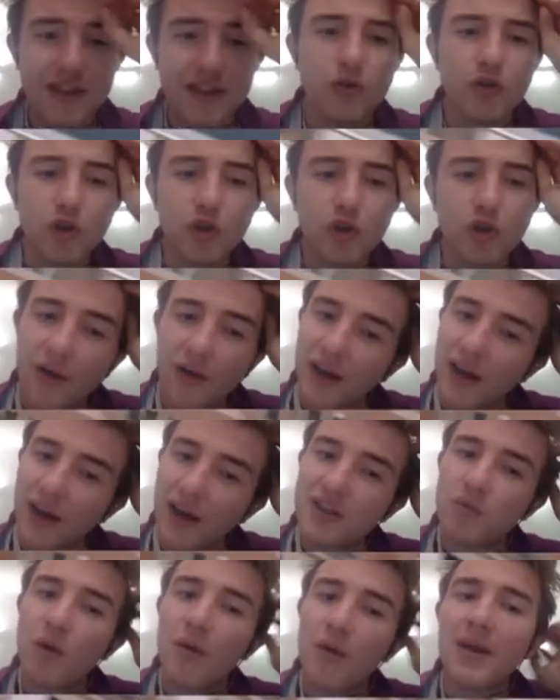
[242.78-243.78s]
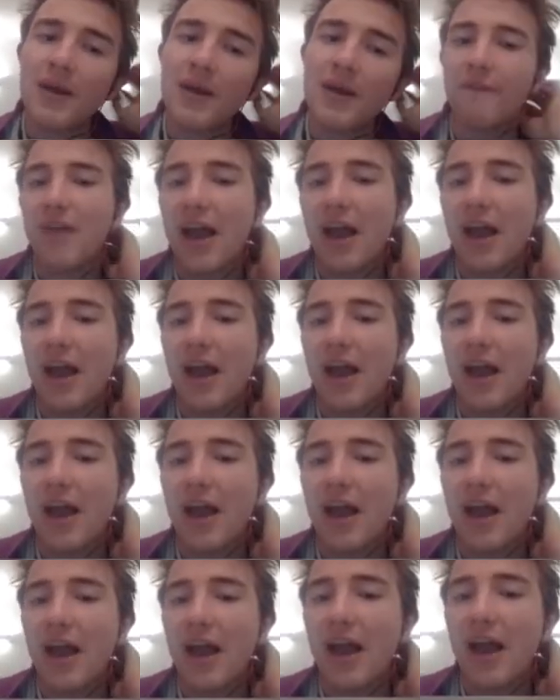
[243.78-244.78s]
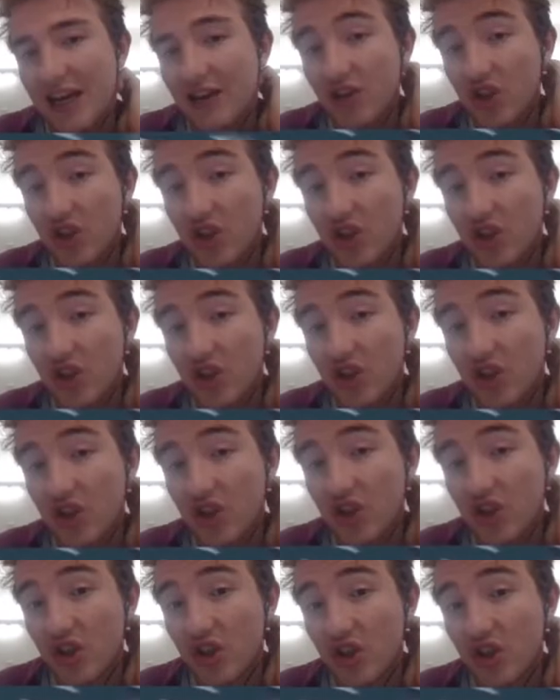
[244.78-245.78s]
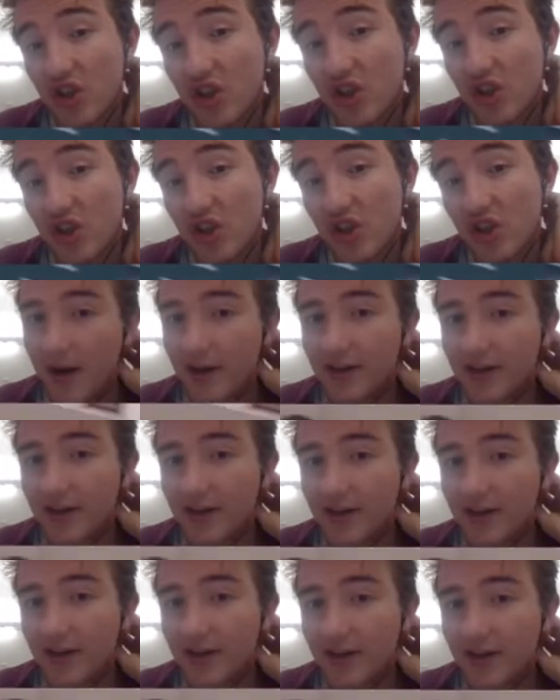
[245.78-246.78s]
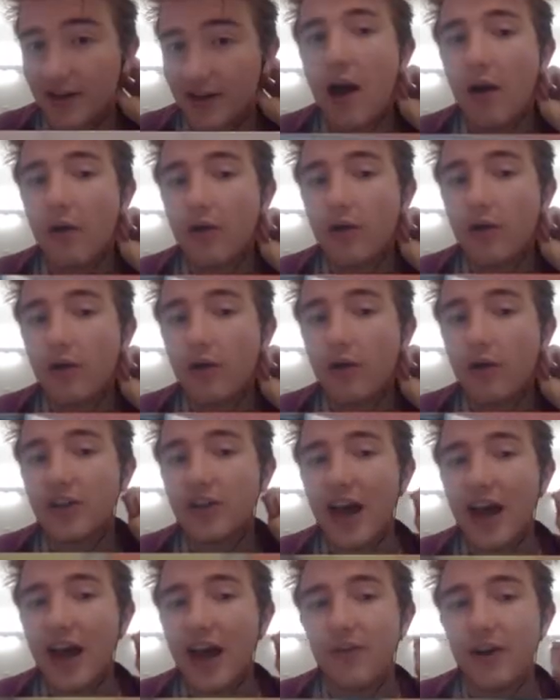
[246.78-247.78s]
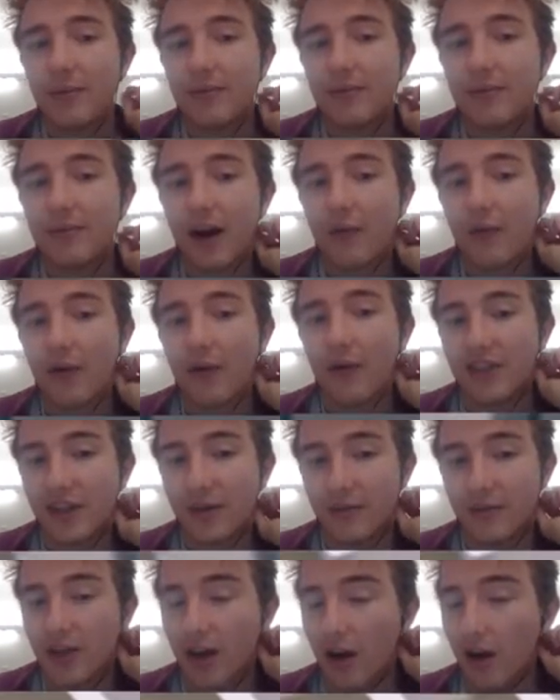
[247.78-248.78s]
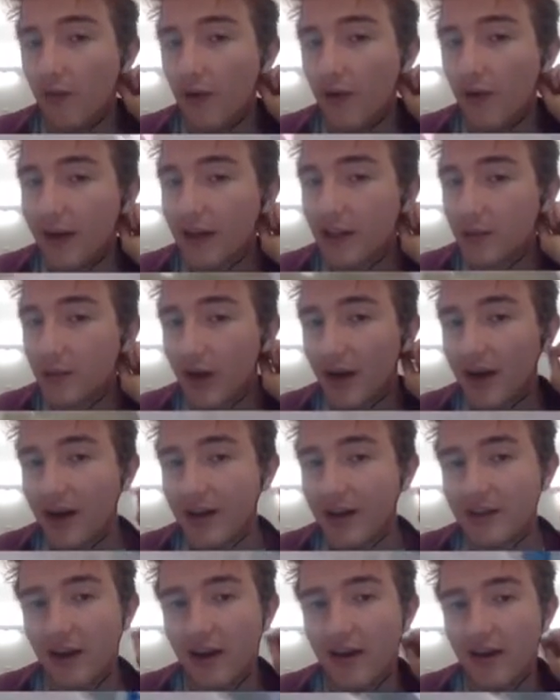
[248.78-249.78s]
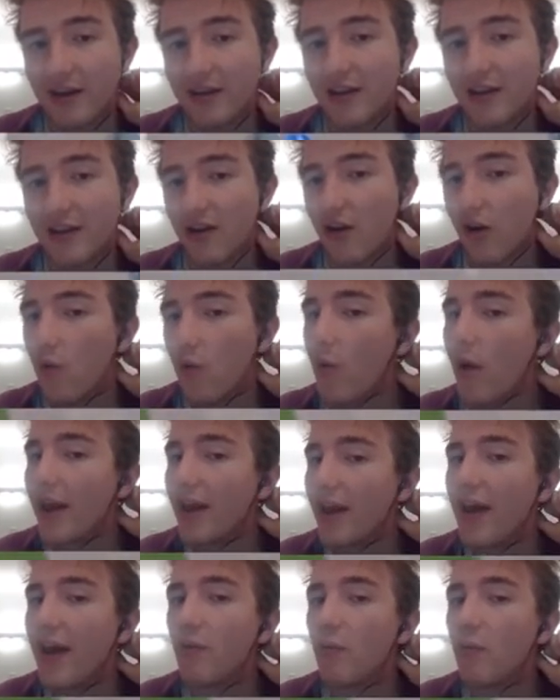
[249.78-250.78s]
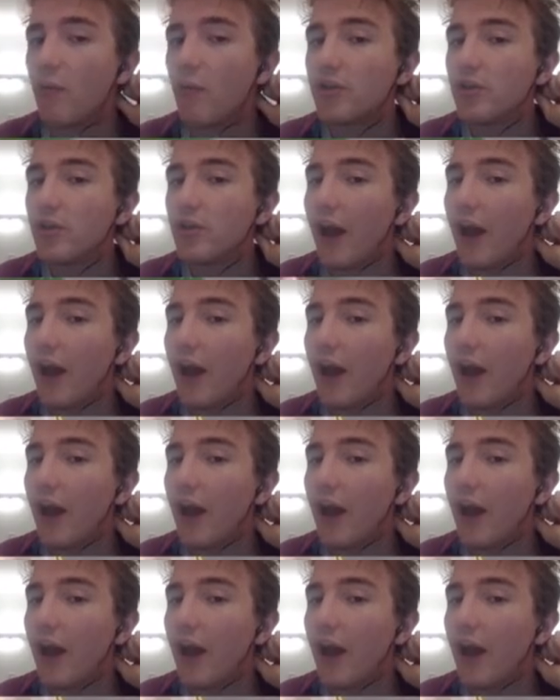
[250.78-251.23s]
is still driving, and that's what I mean. Like, Vakoc was seen as seriously good classes rider. I mean, it's like, now could you imagine Alaphilippe sacrificing himself in like a spring classic like this? Like, no way he ever would do